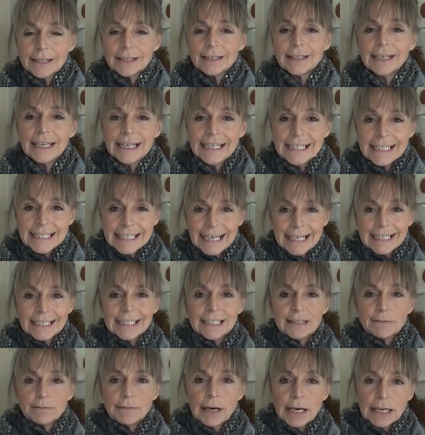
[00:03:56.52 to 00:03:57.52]

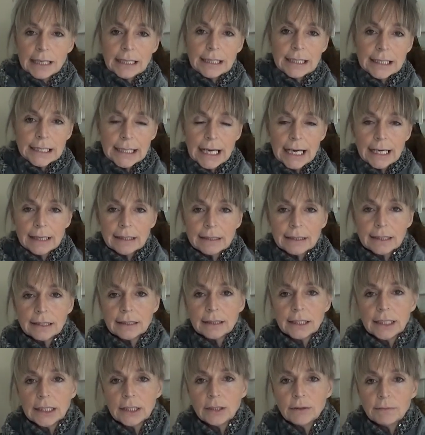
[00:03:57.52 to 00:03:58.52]
indebted mindset
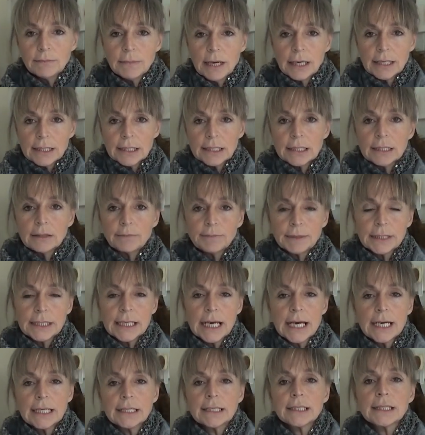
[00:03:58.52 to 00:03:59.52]
that you might still
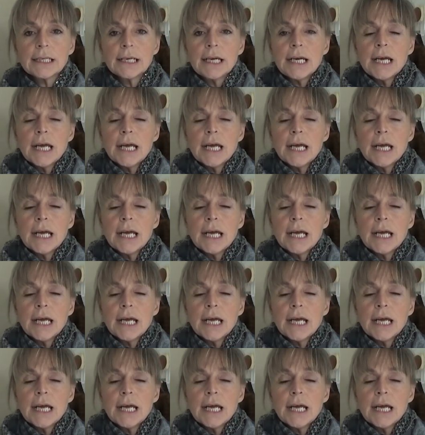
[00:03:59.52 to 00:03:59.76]
possess.